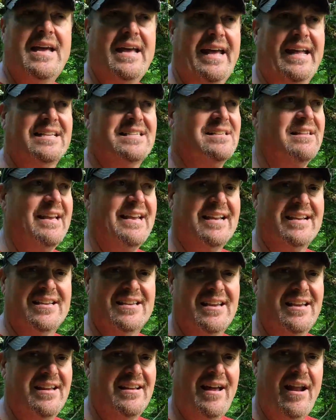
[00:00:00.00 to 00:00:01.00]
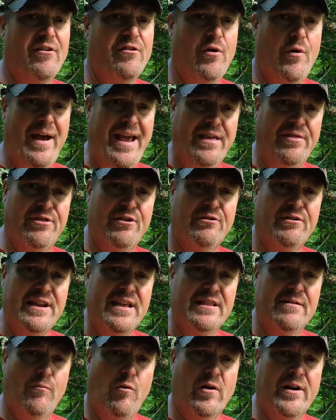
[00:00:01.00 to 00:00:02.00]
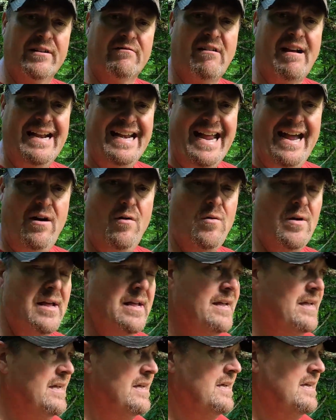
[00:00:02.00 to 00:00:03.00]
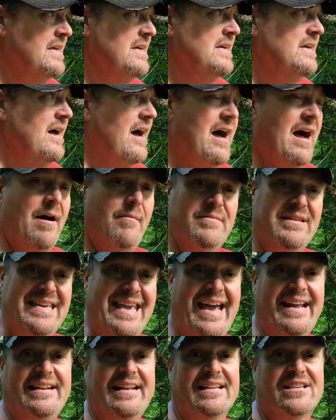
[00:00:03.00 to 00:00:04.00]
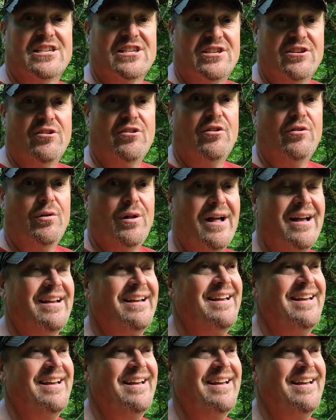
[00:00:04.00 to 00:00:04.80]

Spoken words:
It's like, I don't know, 8:30 in the morning right now. Yet it's still...